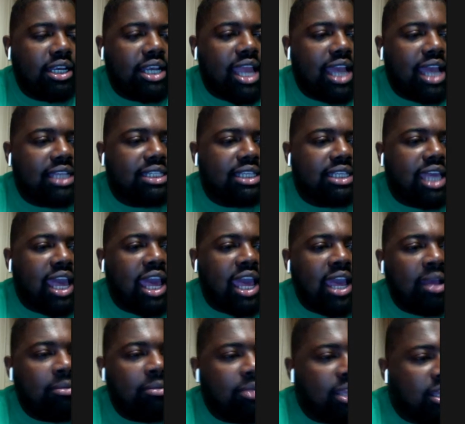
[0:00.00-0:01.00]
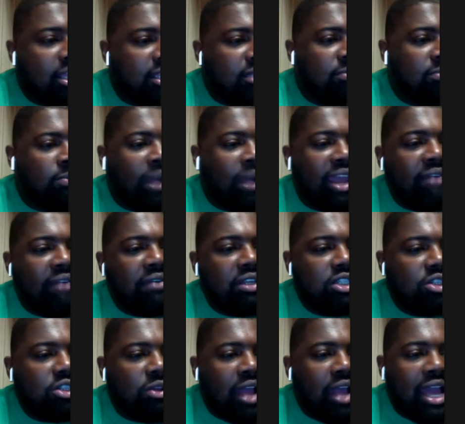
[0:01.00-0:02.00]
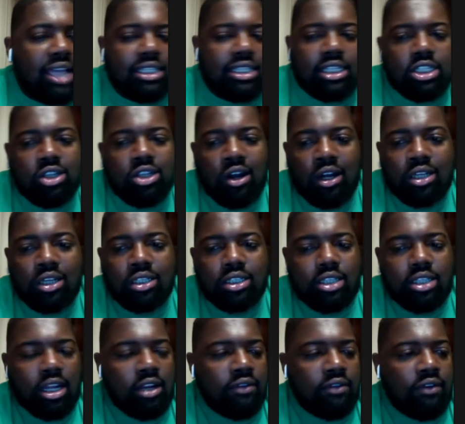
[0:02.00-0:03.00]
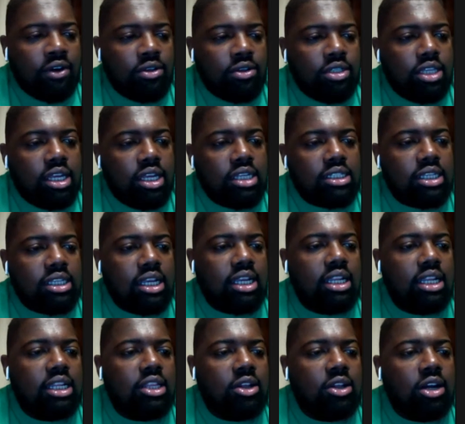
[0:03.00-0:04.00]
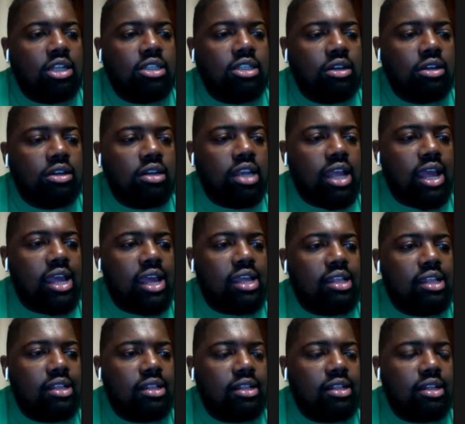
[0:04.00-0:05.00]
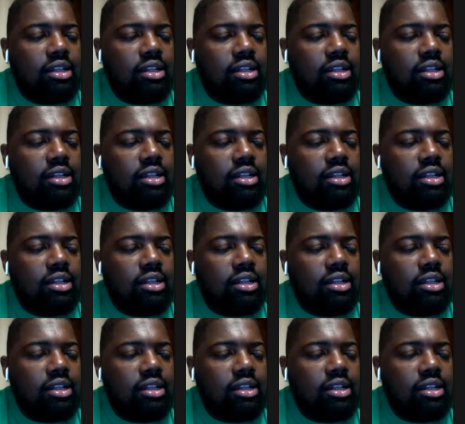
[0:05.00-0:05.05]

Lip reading: Next game, the Ravens thrashed the Chargers 34-6. Any thoughts on that?